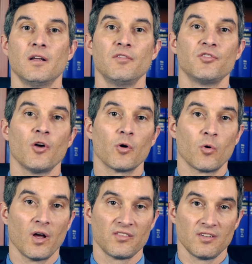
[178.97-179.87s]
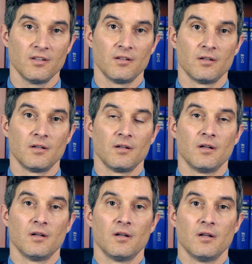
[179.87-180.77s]
if so requested.
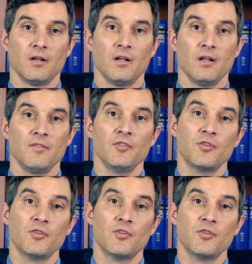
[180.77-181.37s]
If you